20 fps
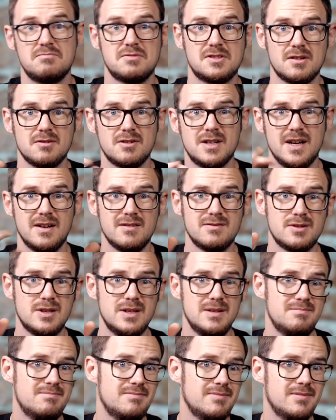Sorry,
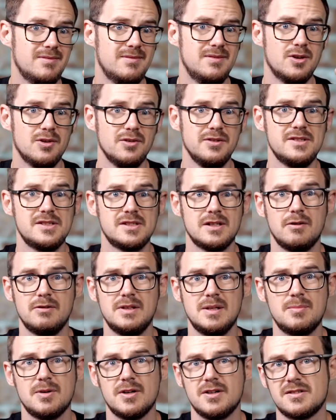every
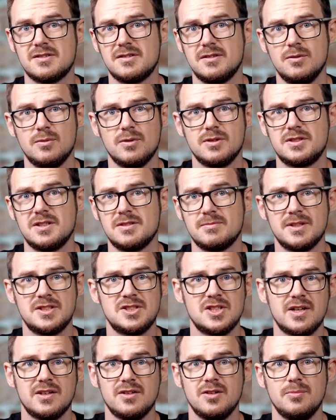non-Sony person who watches my
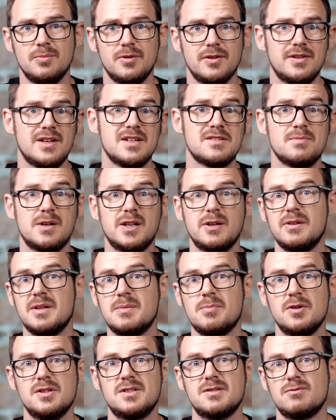channel, but that's my only
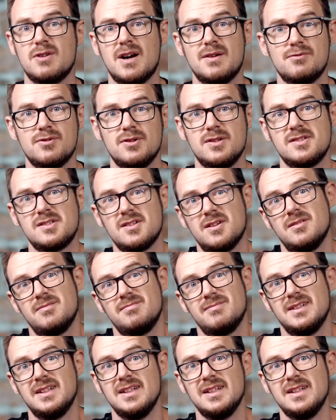point of reference. So